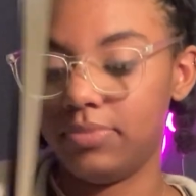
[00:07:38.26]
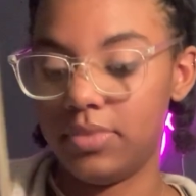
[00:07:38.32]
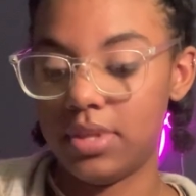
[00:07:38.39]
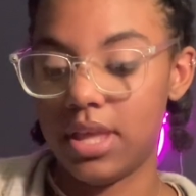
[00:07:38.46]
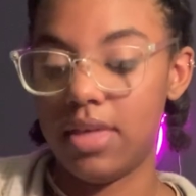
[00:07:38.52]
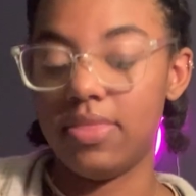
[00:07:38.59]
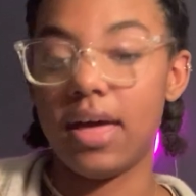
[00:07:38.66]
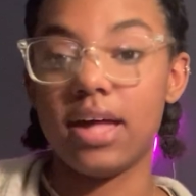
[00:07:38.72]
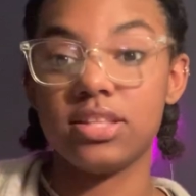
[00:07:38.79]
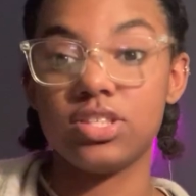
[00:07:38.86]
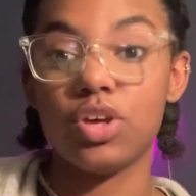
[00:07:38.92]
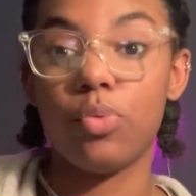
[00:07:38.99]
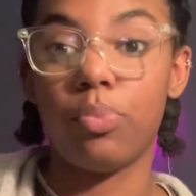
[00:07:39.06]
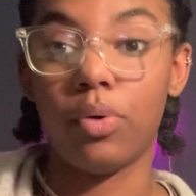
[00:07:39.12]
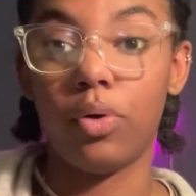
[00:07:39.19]
And that's
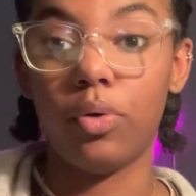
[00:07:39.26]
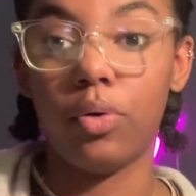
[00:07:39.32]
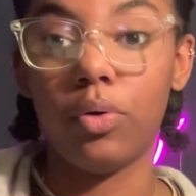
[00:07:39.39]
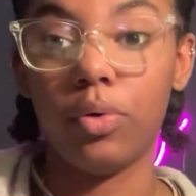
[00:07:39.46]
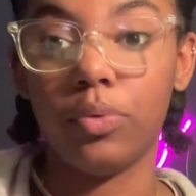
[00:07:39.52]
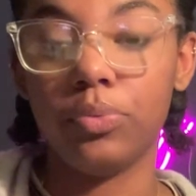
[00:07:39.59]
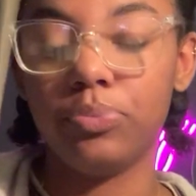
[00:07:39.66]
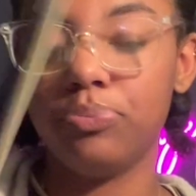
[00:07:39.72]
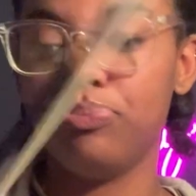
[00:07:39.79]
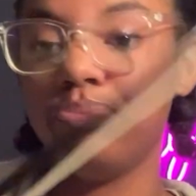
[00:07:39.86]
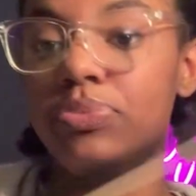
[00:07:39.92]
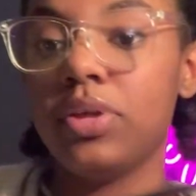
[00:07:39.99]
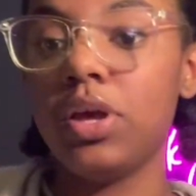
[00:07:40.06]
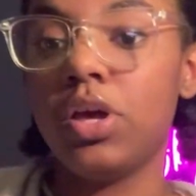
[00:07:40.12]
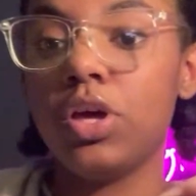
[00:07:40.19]
a bow hold.
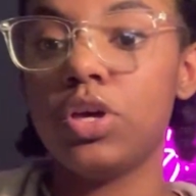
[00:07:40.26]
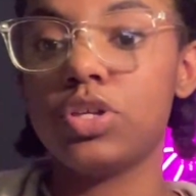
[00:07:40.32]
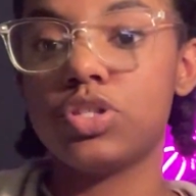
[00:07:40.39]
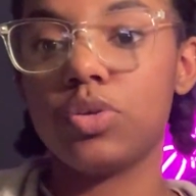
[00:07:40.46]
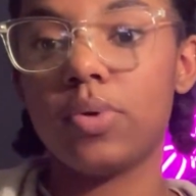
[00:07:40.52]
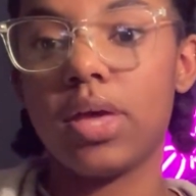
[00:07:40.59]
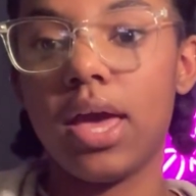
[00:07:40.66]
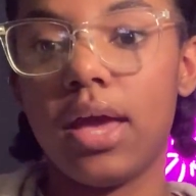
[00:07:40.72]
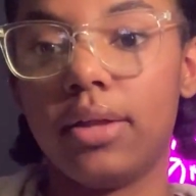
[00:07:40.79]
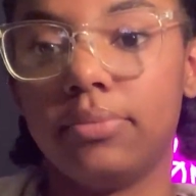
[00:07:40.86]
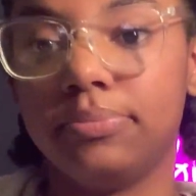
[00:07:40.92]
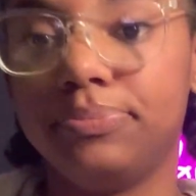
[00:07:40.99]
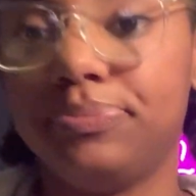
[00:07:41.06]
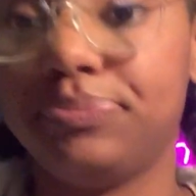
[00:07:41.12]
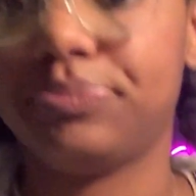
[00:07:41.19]
So again,
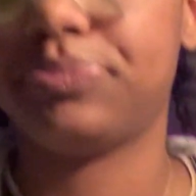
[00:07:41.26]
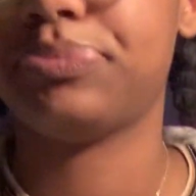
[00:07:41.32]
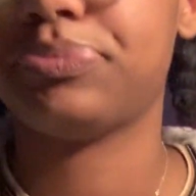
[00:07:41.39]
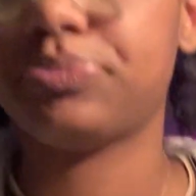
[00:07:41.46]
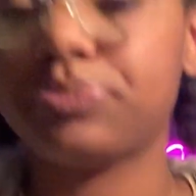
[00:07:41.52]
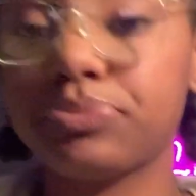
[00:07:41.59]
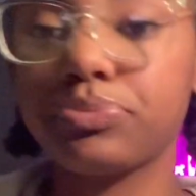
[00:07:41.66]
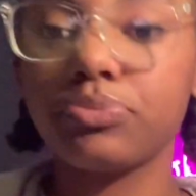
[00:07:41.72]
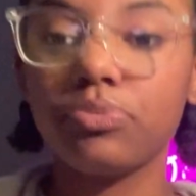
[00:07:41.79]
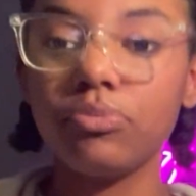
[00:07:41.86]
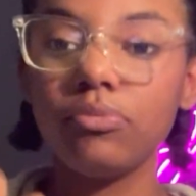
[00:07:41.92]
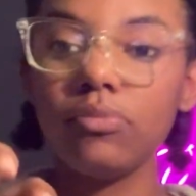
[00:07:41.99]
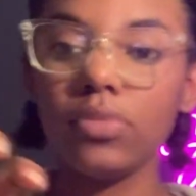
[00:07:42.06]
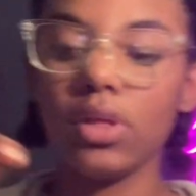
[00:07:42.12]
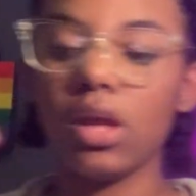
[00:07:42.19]

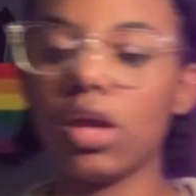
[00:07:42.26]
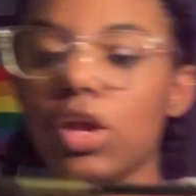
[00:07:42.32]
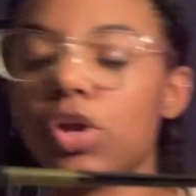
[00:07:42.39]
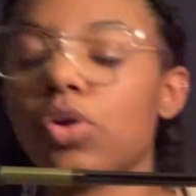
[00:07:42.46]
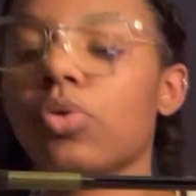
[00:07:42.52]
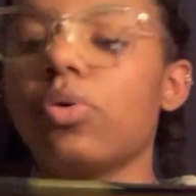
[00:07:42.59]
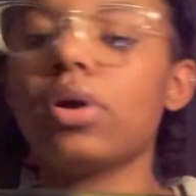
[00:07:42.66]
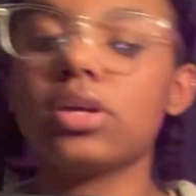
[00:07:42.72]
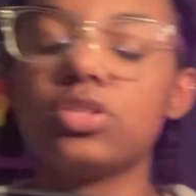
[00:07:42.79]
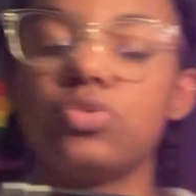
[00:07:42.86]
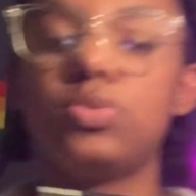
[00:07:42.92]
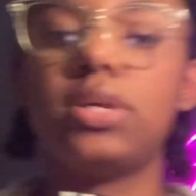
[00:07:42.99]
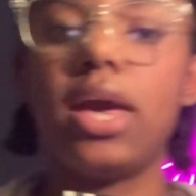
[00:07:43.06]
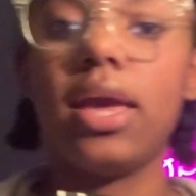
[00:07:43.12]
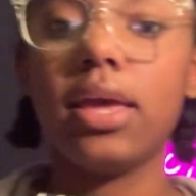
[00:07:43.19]
you're going to
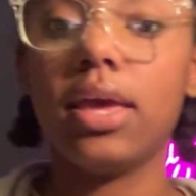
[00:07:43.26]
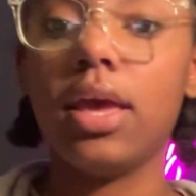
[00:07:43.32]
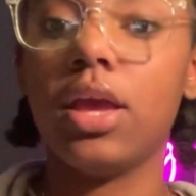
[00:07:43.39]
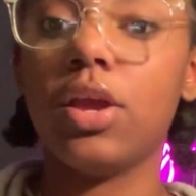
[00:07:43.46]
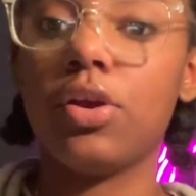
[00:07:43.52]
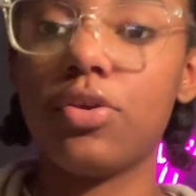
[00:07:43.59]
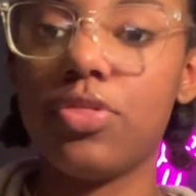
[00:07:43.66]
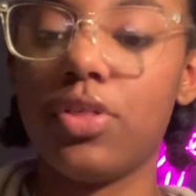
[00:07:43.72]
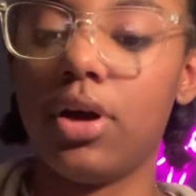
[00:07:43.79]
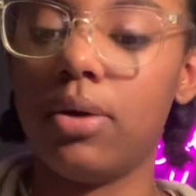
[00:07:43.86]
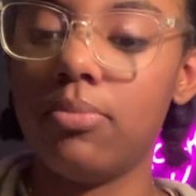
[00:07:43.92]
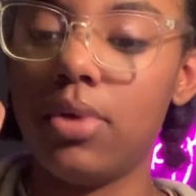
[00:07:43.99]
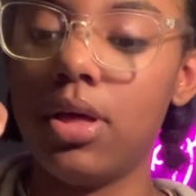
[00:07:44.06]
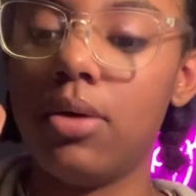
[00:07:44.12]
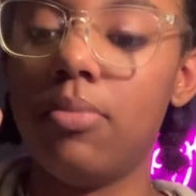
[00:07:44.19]
take your
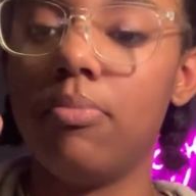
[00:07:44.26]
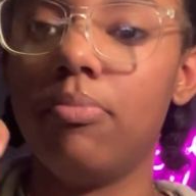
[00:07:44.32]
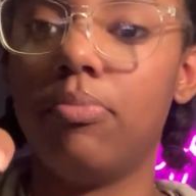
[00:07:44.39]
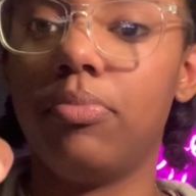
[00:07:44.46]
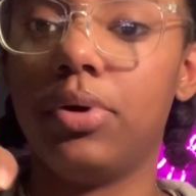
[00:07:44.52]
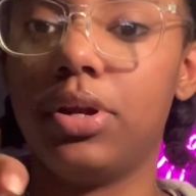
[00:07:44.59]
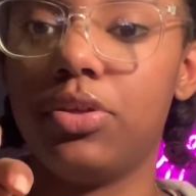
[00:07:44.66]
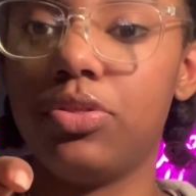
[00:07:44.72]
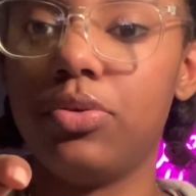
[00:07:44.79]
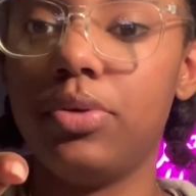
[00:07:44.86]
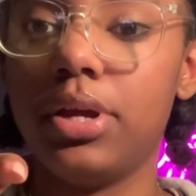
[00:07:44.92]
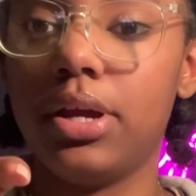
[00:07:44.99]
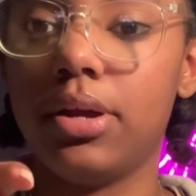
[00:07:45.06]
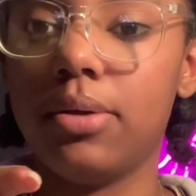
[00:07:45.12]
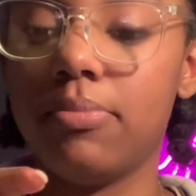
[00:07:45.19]
thumb, put it through
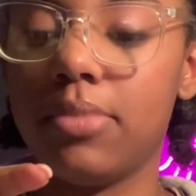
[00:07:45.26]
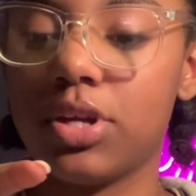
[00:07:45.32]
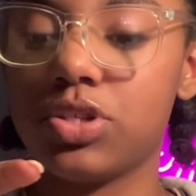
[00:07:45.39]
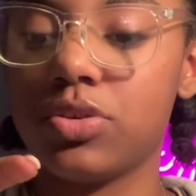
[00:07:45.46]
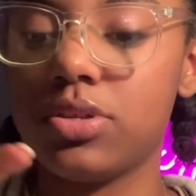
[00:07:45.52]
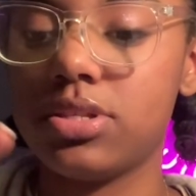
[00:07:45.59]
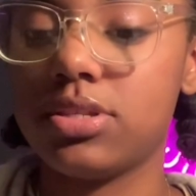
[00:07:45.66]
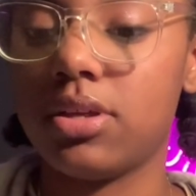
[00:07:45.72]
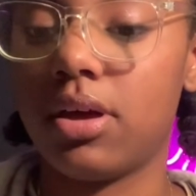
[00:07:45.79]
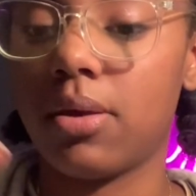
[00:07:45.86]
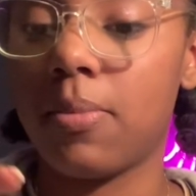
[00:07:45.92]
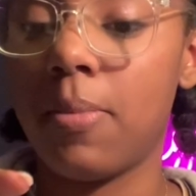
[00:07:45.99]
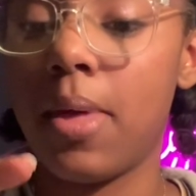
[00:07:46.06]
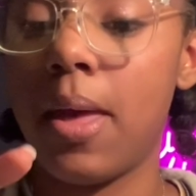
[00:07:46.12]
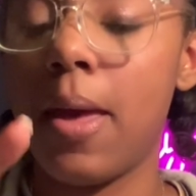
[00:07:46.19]
here, make sure it's snug,
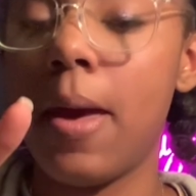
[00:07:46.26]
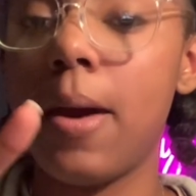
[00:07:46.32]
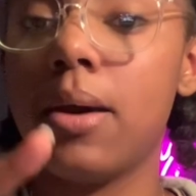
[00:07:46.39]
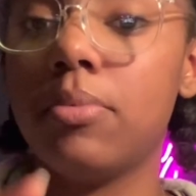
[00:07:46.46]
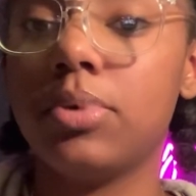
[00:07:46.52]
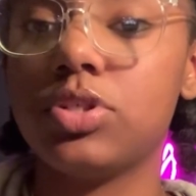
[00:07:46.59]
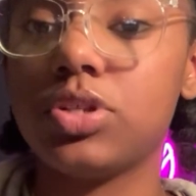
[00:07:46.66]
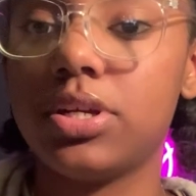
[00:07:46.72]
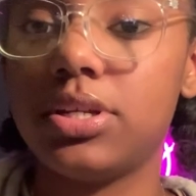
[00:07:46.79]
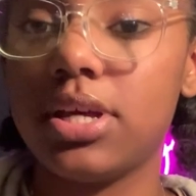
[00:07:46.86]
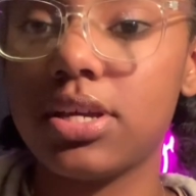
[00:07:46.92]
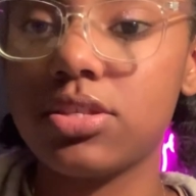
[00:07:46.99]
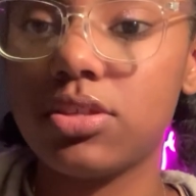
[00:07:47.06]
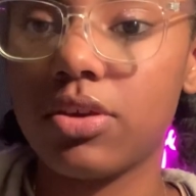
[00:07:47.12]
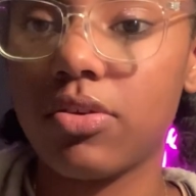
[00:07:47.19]
put your
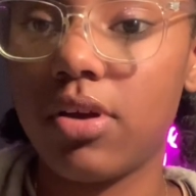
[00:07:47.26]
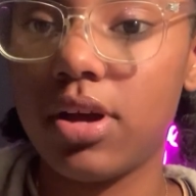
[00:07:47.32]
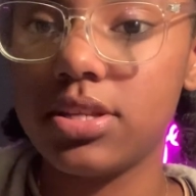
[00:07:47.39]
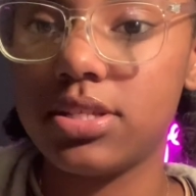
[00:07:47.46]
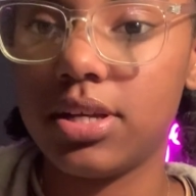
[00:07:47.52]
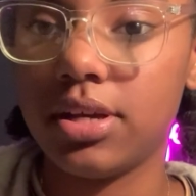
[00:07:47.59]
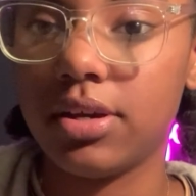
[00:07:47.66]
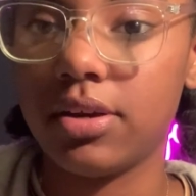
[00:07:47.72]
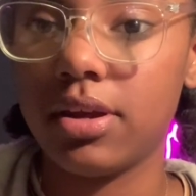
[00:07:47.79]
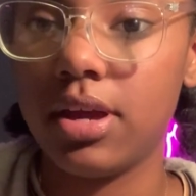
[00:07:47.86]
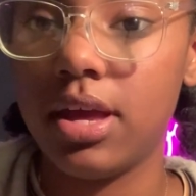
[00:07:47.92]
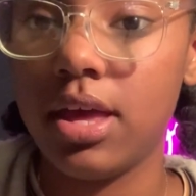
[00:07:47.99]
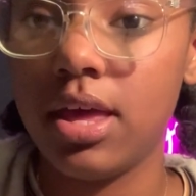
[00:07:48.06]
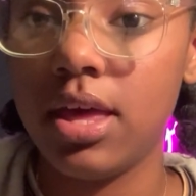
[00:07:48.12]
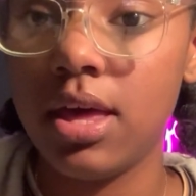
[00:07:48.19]
index across here,
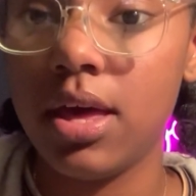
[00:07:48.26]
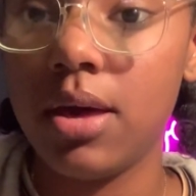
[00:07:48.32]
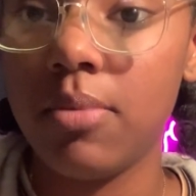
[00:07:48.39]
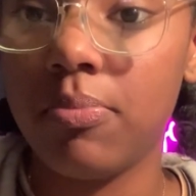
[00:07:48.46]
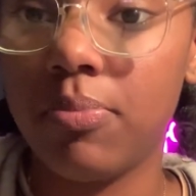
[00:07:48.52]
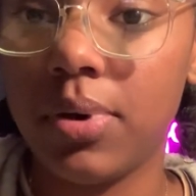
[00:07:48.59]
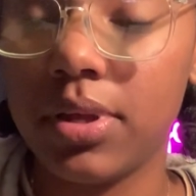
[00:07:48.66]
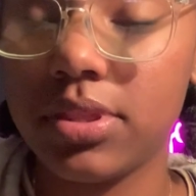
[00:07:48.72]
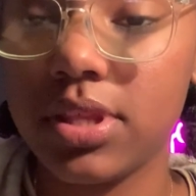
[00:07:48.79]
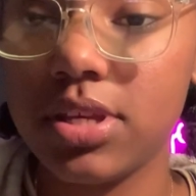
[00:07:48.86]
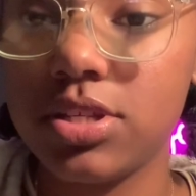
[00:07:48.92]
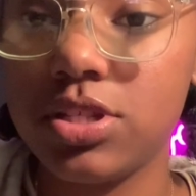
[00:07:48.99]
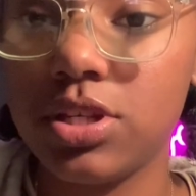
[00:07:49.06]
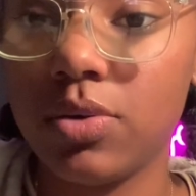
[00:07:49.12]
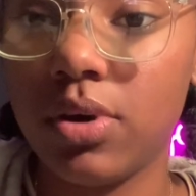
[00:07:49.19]
put
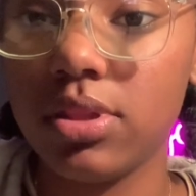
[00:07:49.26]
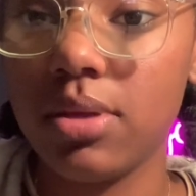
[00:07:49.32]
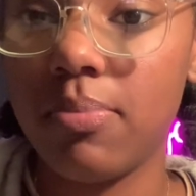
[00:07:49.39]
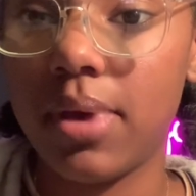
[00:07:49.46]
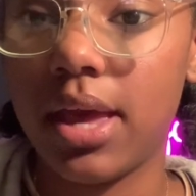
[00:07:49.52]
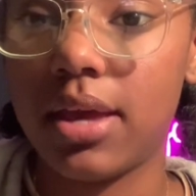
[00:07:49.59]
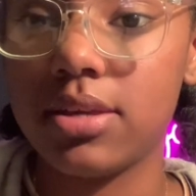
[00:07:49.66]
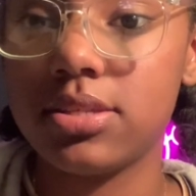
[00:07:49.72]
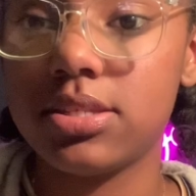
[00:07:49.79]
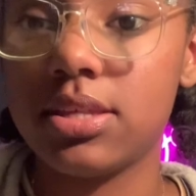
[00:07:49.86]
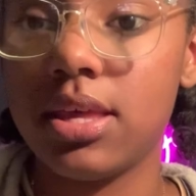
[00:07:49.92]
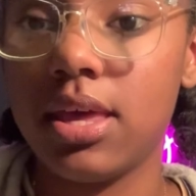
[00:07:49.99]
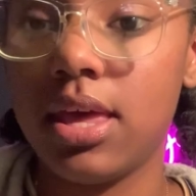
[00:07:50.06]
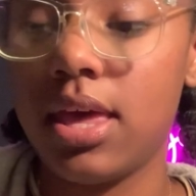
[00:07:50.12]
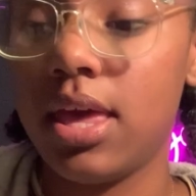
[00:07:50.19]
these 2 on the base,
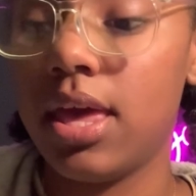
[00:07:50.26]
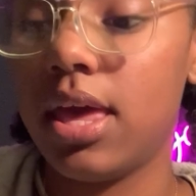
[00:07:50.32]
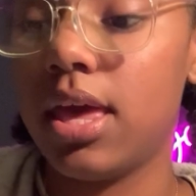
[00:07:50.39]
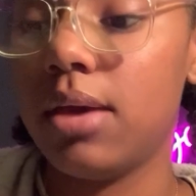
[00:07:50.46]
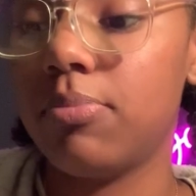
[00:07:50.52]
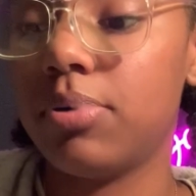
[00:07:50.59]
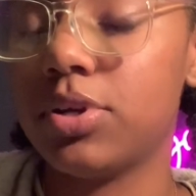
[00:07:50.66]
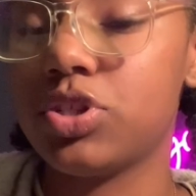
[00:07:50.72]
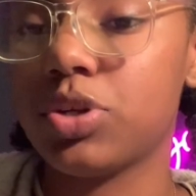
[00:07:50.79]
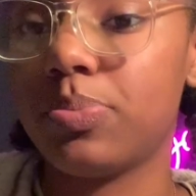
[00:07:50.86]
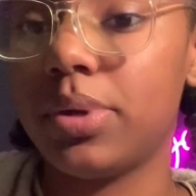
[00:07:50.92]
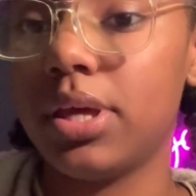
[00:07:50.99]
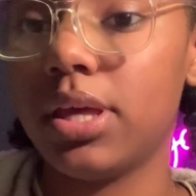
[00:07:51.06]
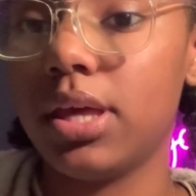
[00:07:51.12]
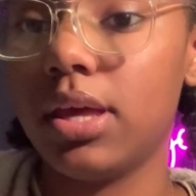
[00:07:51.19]
and put your
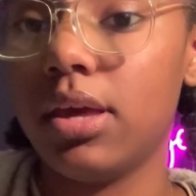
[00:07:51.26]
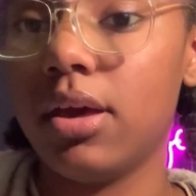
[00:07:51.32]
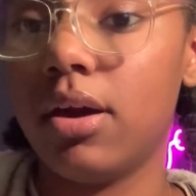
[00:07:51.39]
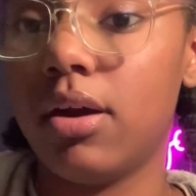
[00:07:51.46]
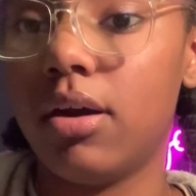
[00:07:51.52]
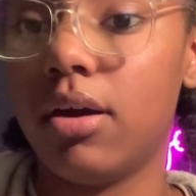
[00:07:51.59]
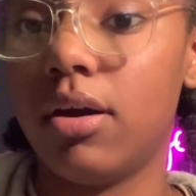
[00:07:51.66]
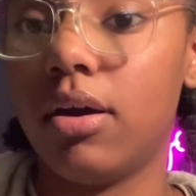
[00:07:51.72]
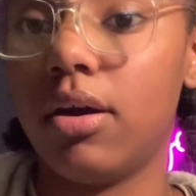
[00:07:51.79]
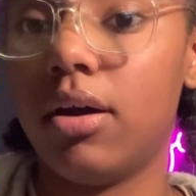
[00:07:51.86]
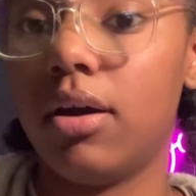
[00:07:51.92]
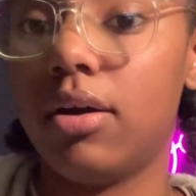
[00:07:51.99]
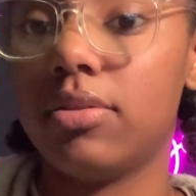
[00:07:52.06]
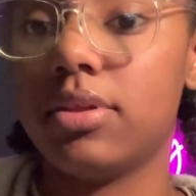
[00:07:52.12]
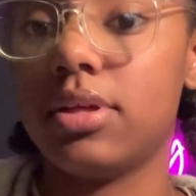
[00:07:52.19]
pinky
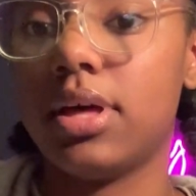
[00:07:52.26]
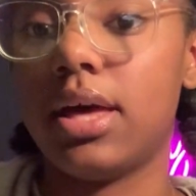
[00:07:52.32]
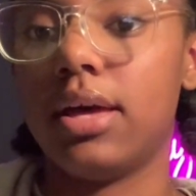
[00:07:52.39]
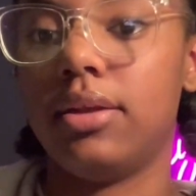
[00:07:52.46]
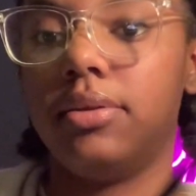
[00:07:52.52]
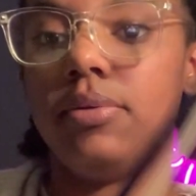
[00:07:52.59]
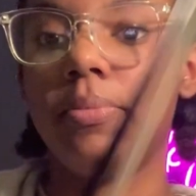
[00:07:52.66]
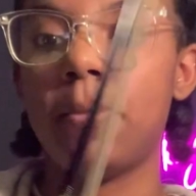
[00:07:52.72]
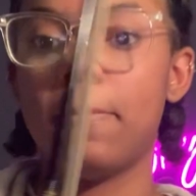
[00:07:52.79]
on the end.